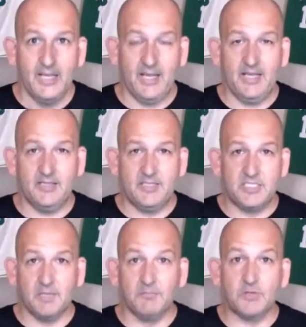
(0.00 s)
And to
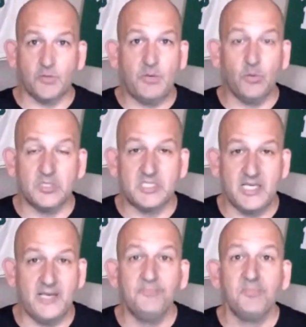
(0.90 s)
some degree, we'll
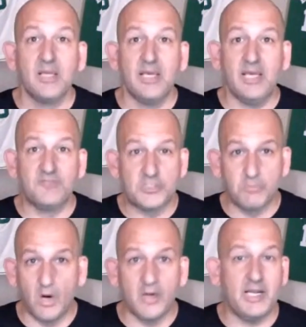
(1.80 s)
see if
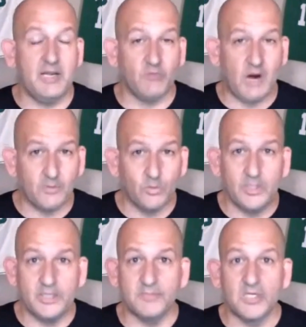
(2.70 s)
Smart and Robert
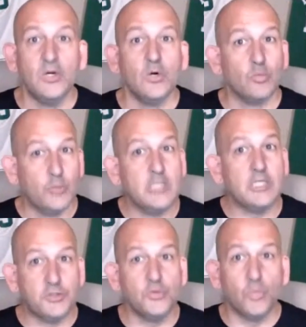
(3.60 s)
Williams
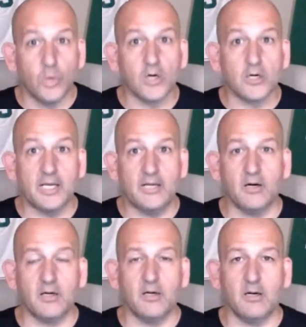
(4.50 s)
really do work and
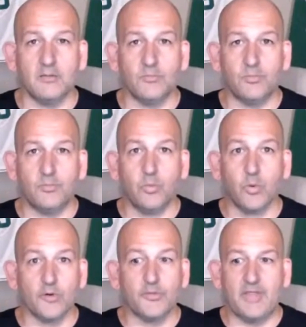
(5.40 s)
are
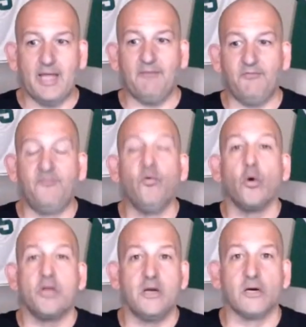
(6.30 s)
worth that
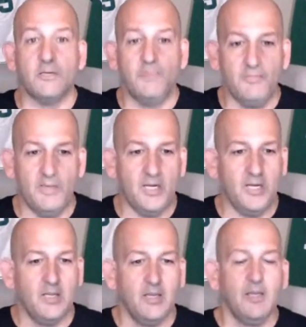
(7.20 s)
4-year commitment.
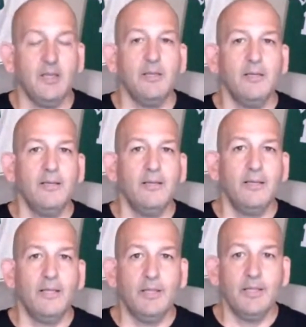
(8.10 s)

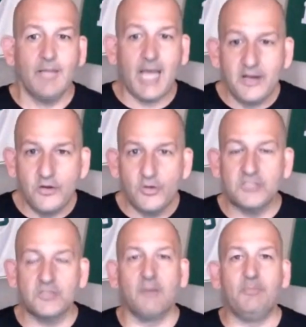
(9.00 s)
Then you can
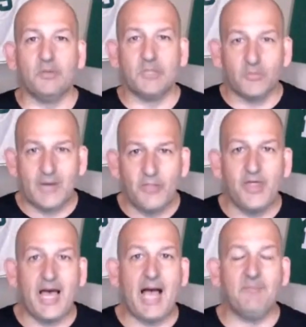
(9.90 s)
start building around
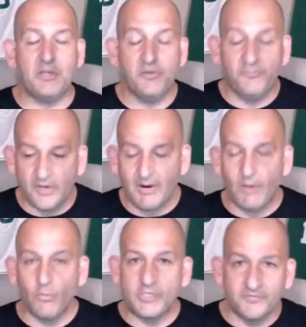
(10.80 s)
that. And you figure
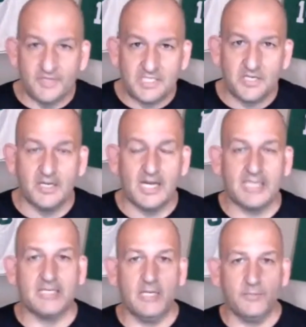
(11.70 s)
out which of these young guys
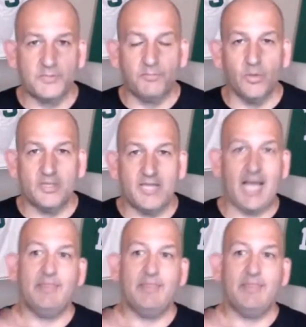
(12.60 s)
can help support that.